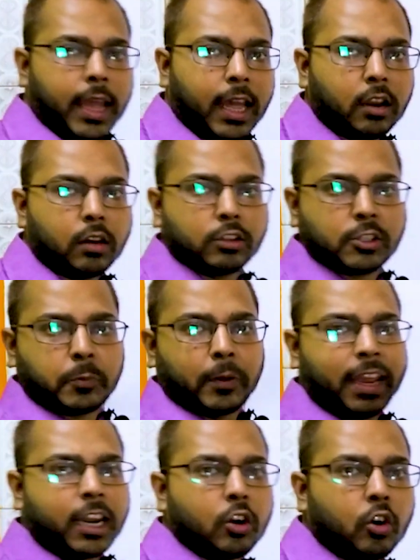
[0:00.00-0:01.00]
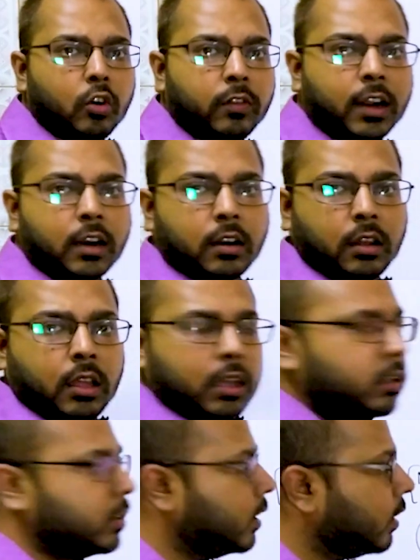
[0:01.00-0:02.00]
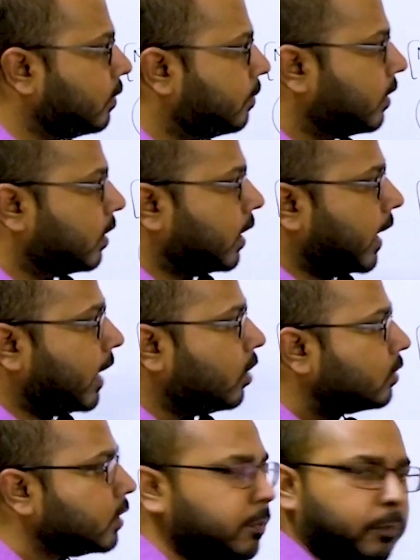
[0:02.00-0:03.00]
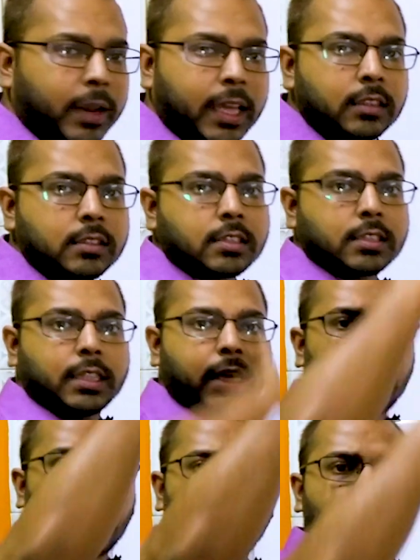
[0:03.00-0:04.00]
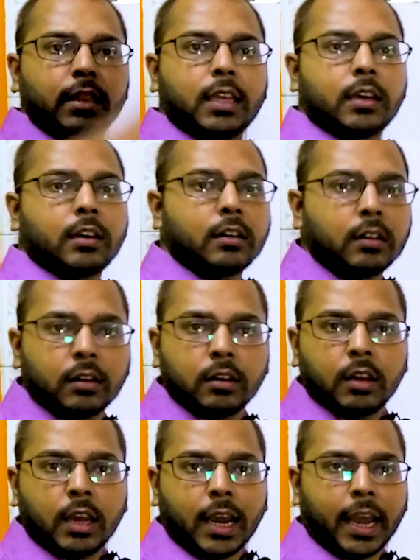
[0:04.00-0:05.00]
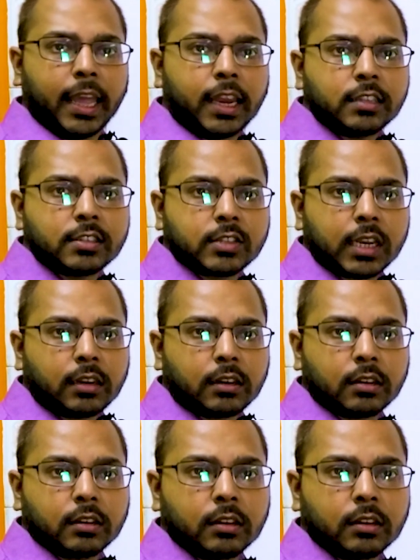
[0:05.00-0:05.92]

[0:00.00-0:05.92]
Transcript: along spread over the along the planes, they are in the higher state?